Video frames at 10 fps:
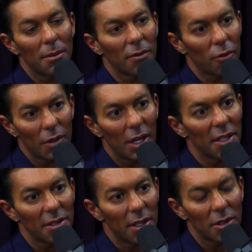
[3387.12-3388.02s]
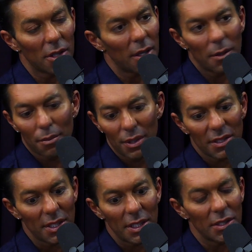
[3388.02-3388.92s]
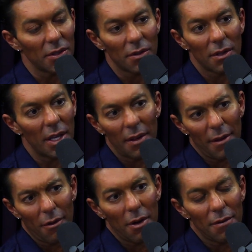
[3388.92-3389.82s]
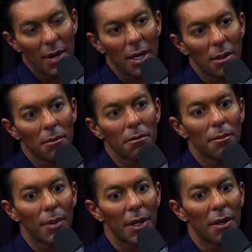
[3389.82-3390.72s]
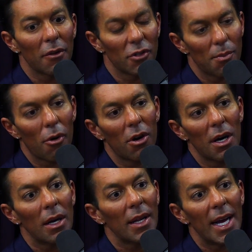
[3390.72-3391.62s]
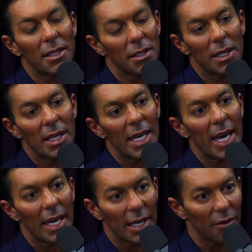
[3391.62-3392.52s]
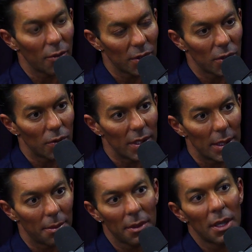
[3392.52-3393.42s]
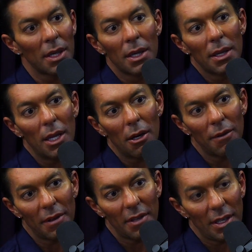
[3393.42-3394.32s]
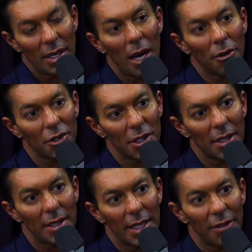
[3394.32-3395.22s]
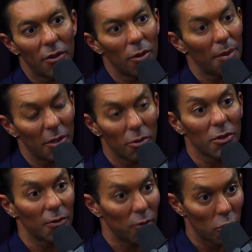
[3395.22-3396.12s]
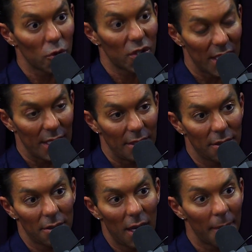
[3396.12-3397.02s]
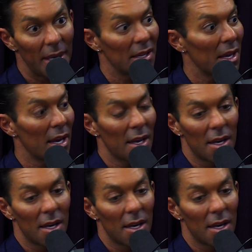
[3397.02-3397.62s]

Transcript: before the Ice Age. Yeah, complete cities. They've already found them, but there's a part in Alaska that they can't get to. It's too deep. They don't have the technology yet to get to it. But there was full cities. I mean,